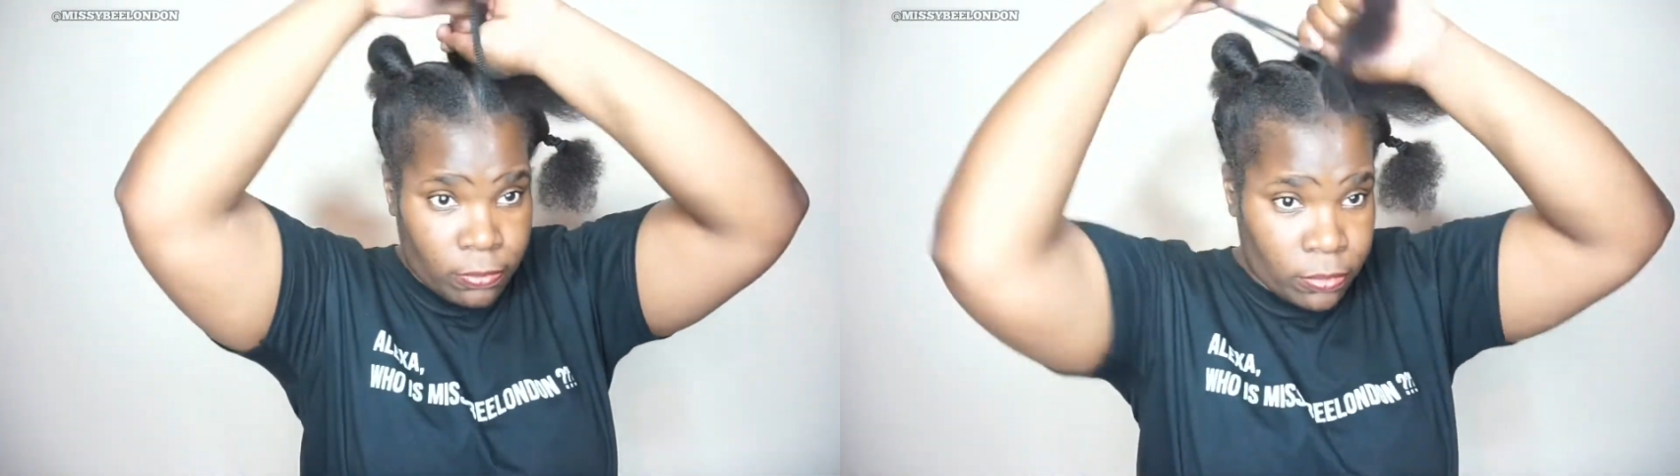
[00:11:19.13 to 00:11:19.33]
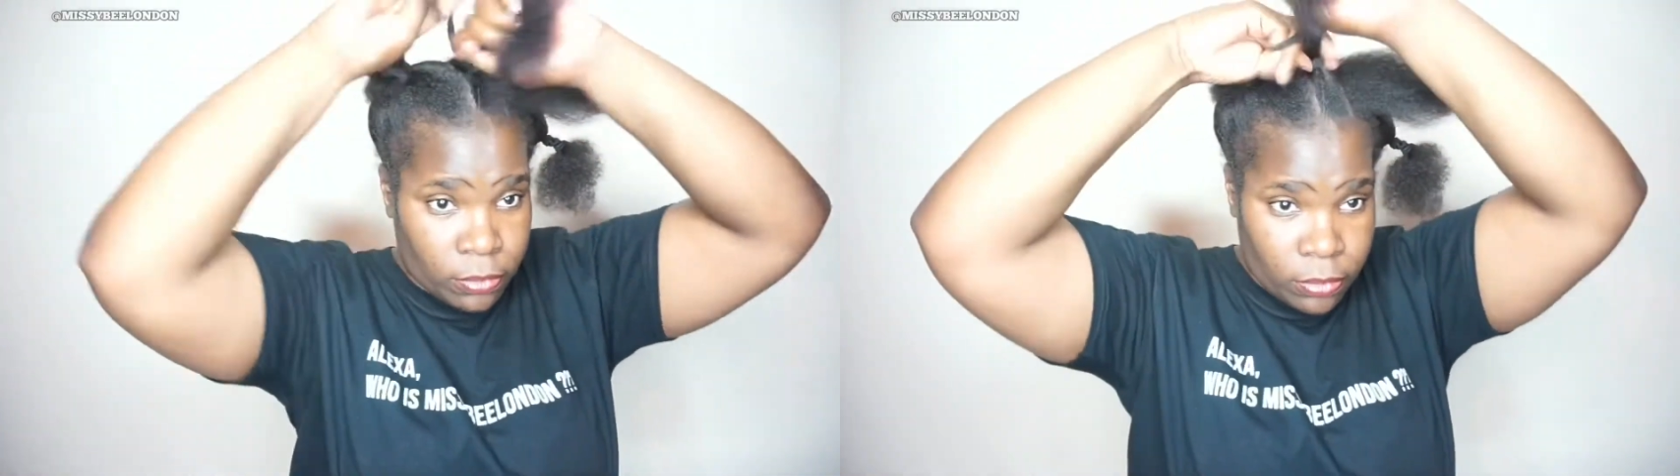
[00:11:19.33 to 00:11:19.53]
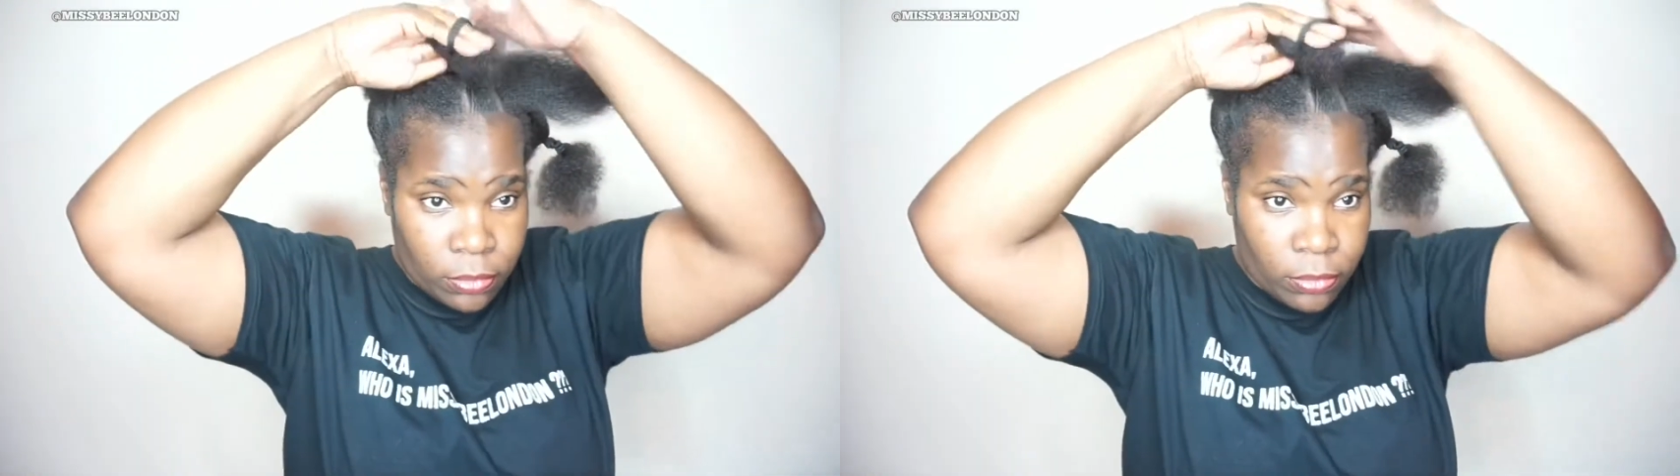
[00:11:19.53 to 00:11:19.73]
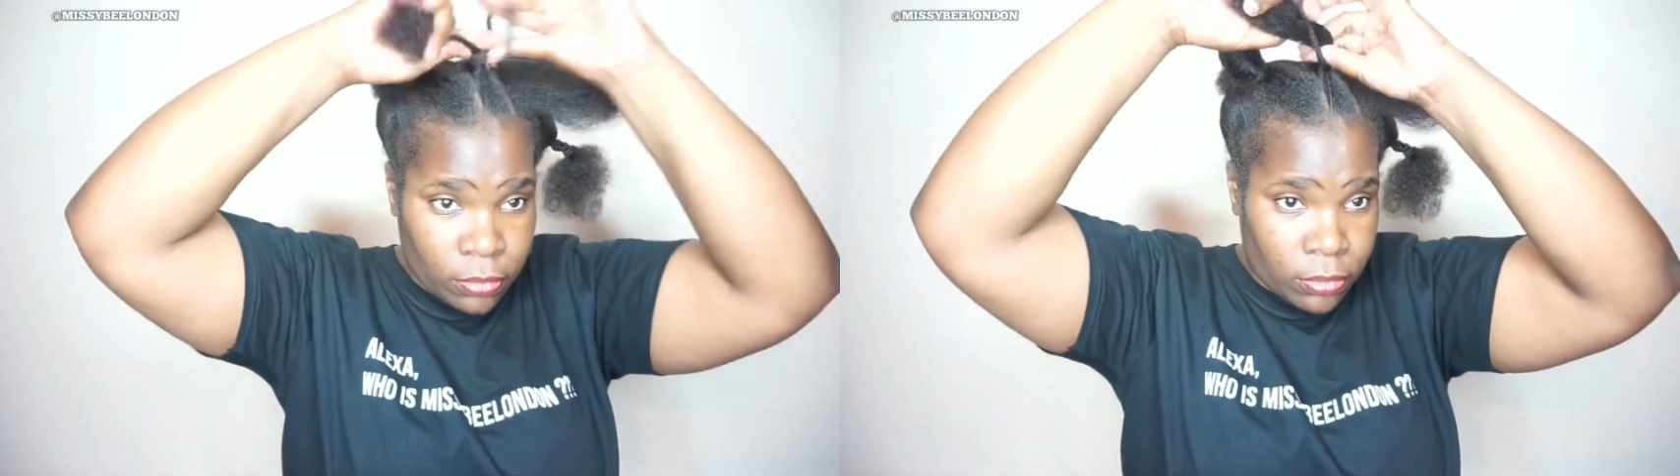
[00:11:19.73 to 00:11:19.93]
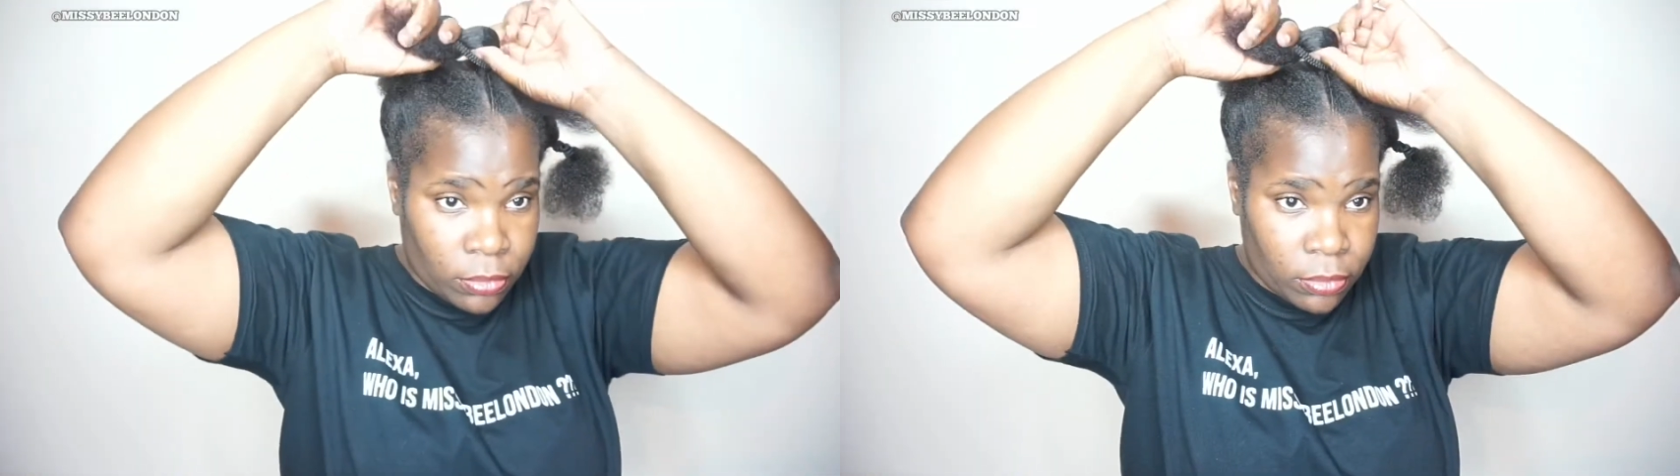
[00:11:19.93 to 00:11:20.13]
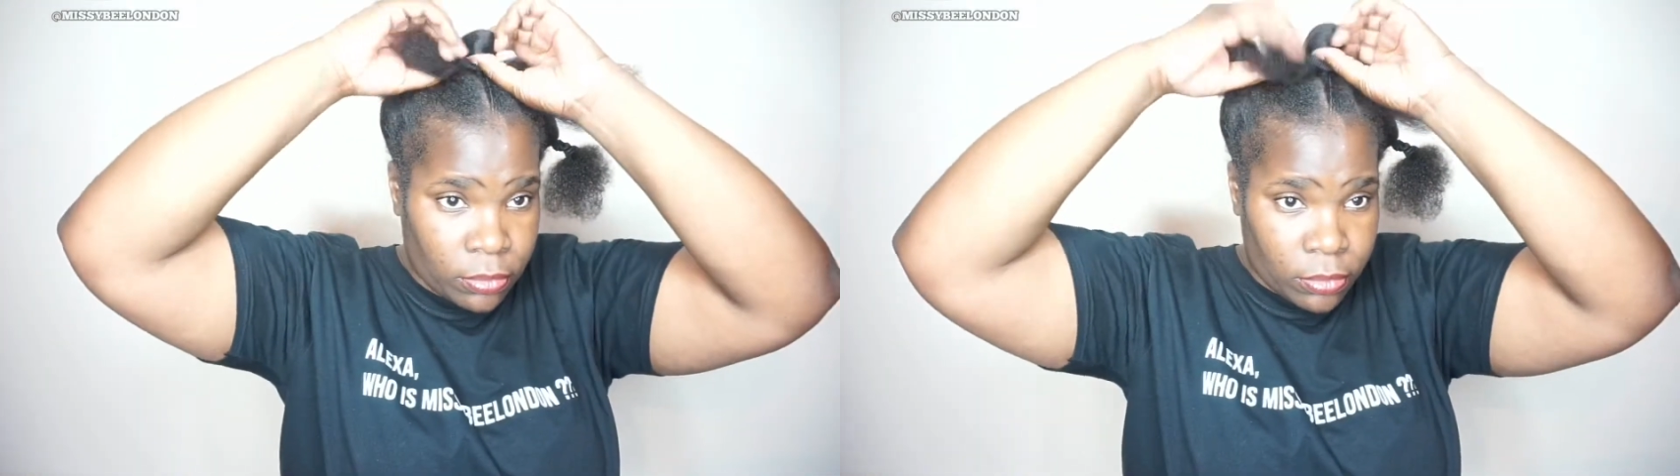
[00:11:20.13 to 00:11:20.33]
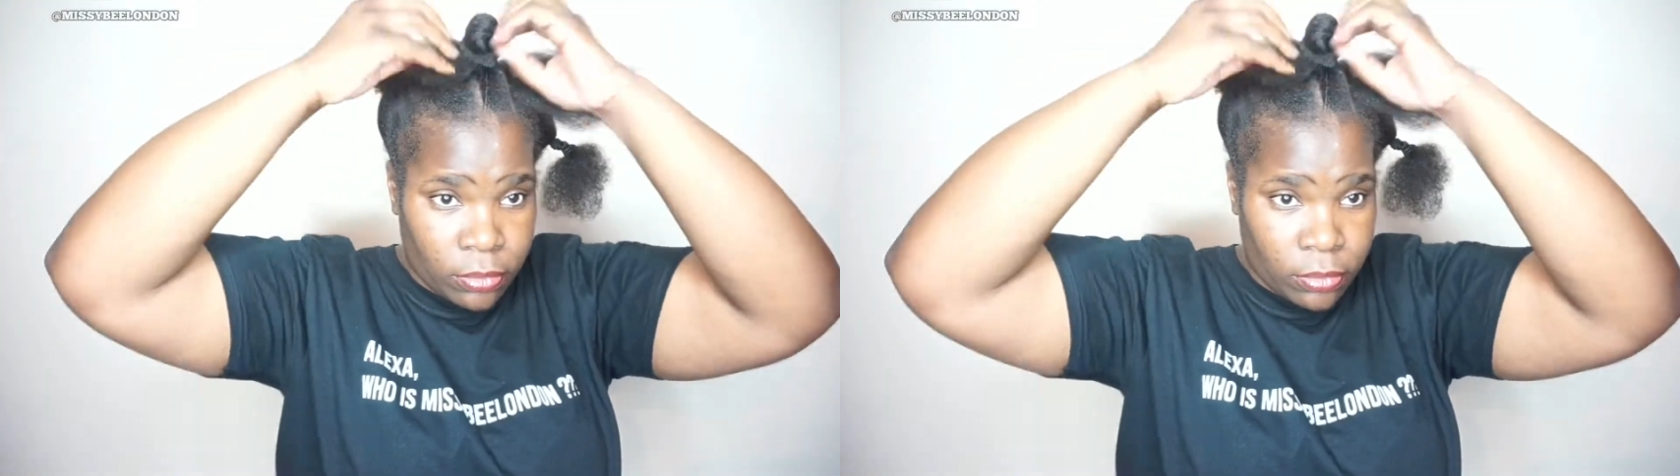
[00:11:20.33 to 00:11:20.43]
and it was long.